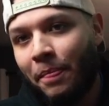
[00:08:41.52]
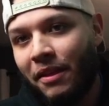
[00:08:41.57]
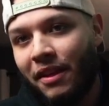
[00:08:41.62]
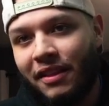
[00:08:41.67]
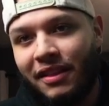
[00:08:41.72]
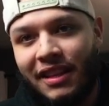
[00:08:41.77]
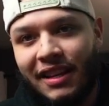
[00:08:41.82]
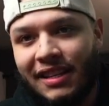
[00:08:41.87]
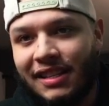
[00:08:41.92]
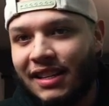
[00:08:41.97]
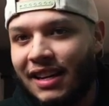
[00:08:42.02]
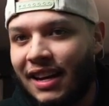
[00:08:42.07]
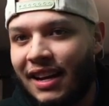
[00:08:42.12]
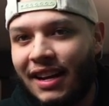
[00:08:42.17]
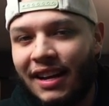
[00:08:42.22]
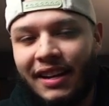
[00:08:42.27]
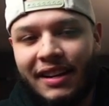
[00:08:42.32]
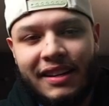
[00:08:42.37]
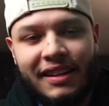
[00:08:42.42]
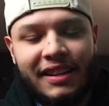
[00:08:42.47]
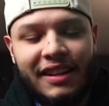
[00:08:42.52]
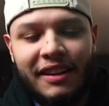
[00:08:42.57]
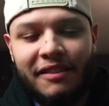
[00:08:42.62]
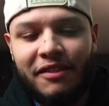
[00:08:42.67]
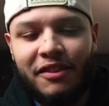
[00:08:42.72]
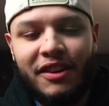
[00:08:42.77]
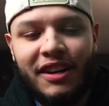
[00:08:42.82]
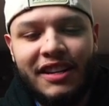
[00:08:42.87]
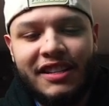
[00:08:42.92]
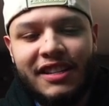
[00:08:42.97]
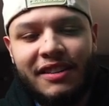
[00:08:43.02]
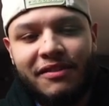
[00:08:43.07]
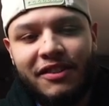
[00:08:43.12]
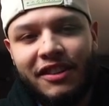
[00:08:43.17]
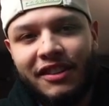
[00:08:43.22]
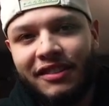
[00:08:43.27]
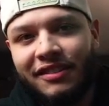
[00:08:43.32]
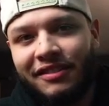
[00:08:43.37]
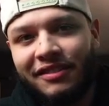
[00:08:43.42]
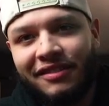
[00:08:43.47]
this guy, if you guys
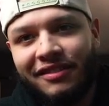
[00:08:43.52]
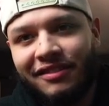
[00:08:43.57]
ever